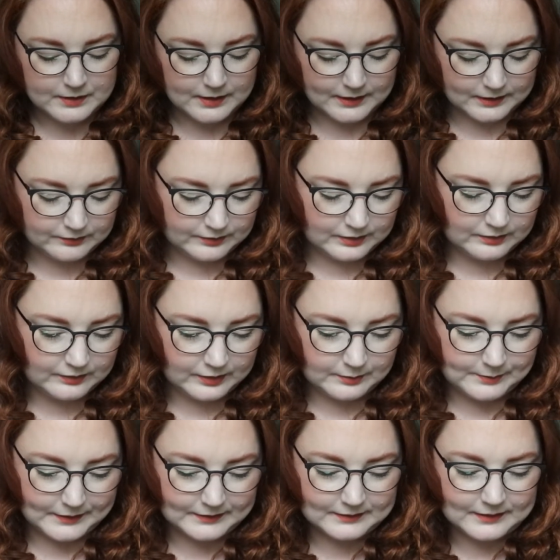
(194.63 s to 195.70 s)
I can really
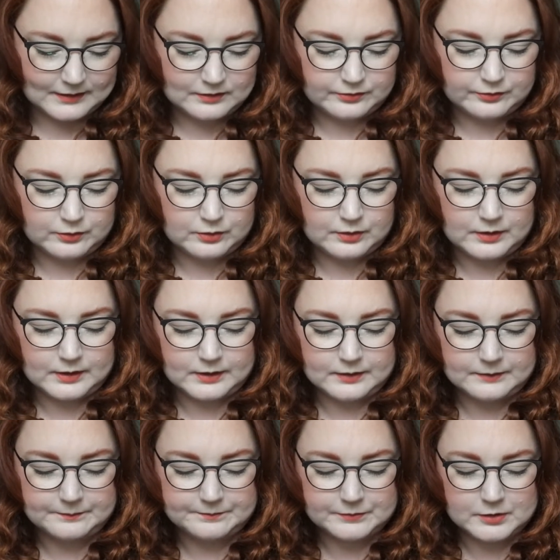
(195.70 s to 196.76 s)
recommend that for
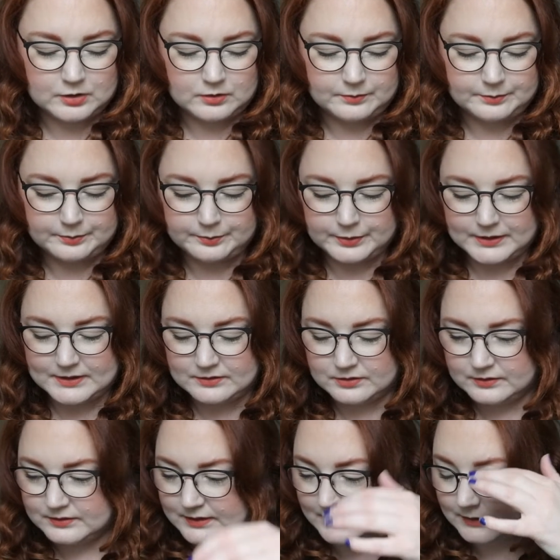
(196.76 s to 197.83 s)

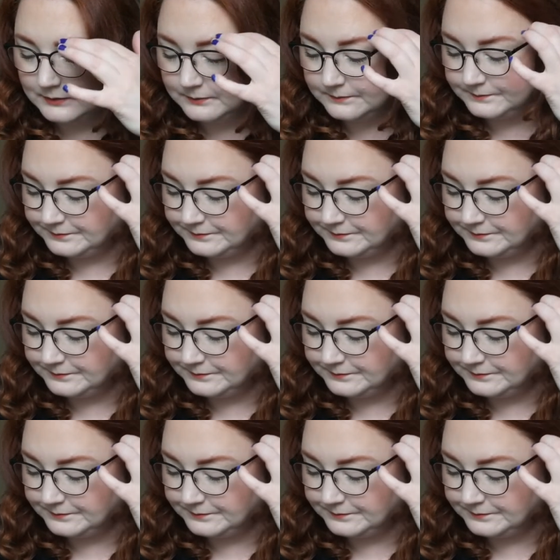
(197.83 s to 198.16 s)
combination skin.